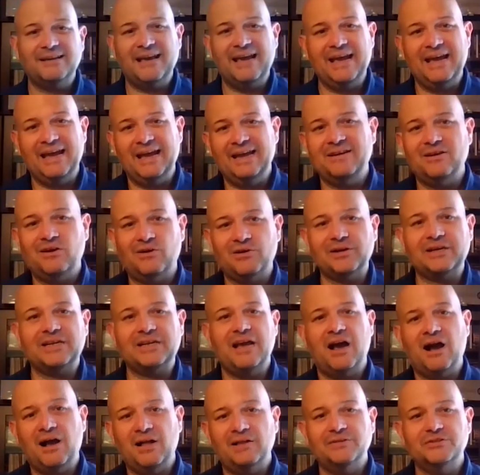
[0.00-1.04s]
and
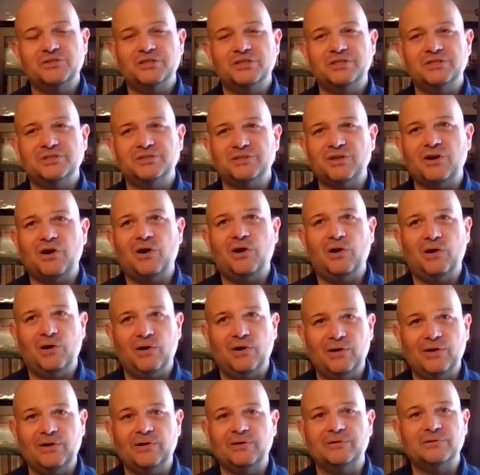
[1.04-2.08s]
archaeologists
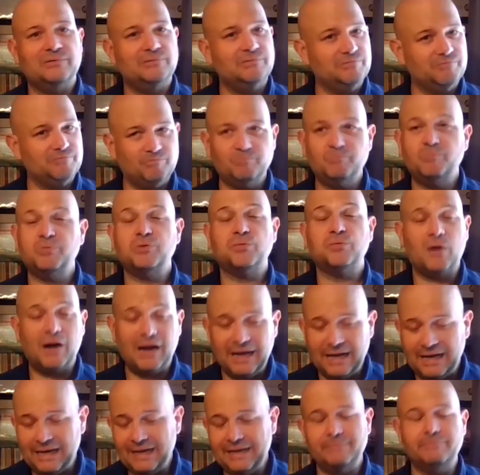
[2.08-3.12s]
are
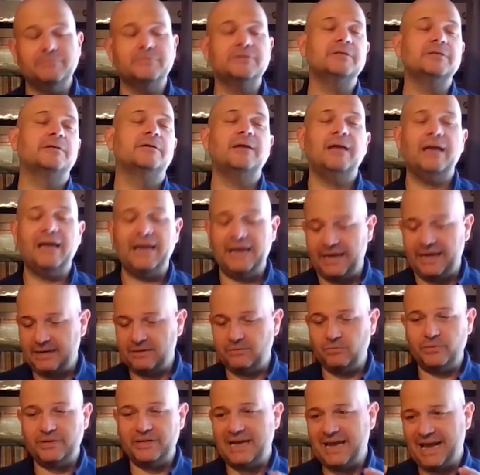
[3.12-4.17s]
primed,
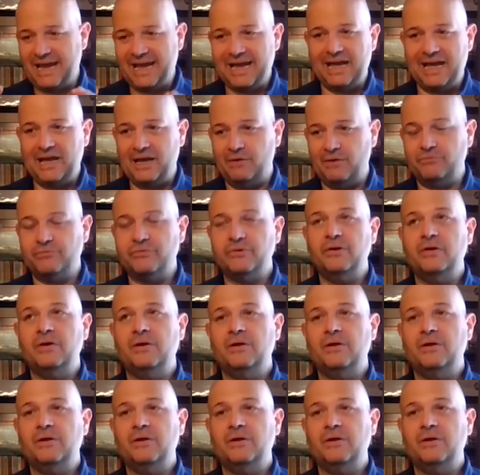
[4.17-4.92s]
and we have,